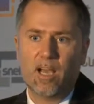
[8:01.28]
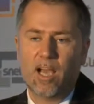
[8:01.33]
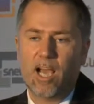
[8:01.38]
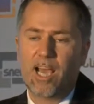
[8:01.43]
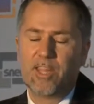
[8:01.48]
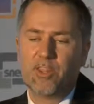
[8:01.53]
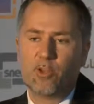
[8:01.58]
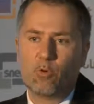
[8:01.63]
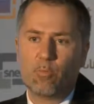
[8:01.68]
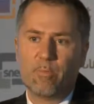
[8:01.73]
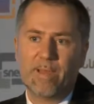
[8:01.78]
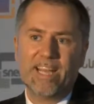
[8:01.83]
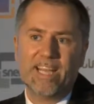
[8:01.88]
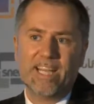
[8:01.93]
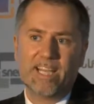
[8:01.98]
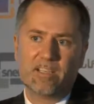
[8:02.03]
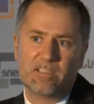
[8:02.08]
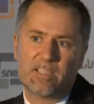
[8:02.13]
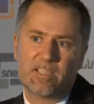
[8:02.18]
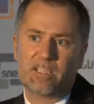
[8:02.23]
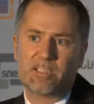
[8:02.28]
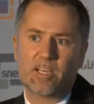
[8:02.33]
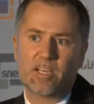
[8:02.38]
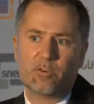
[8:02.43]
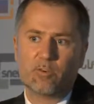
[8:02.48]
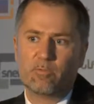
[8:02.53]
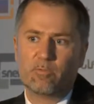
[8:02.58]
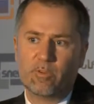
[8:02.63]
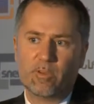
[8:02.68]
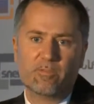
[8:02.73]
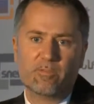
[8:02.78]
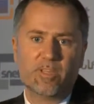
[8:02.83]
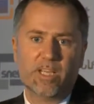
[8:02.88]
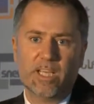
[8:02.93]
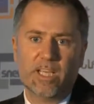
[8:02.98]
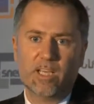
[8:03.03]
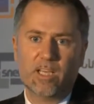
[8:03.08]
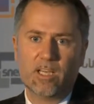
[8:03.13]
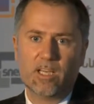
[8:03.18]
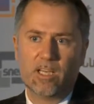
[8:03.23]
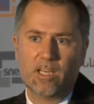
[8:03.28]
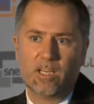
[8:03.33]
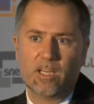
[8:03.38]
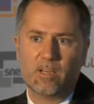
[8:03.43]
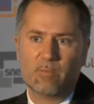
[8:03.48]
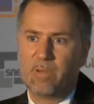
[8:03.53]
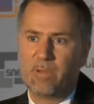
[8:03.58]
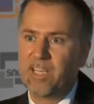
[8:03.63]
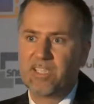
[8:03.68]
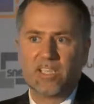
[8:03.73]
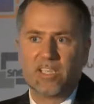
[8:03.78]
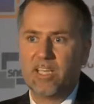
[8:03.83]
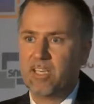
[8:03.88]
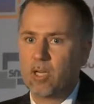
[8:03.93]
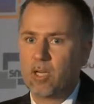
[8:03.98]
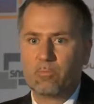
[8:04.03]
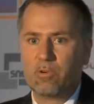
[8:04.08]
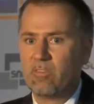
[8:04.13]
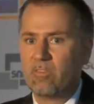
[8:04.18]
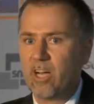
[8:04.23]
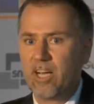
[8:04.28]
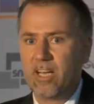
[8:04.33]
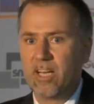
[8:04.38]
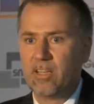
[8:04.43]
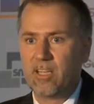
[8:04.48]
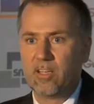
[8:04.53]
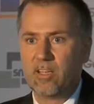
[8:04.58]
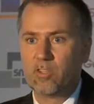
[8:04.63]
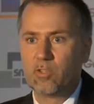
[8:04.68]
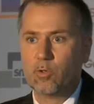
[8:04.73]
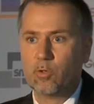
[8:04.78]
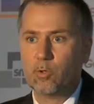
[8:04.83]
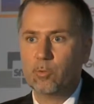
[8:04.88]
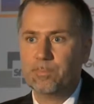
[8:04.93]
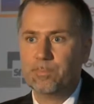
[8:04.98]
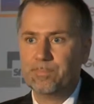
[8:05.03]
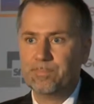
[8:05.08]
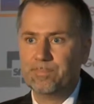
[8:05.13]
and the remaining 650 basically don't provide anything at all.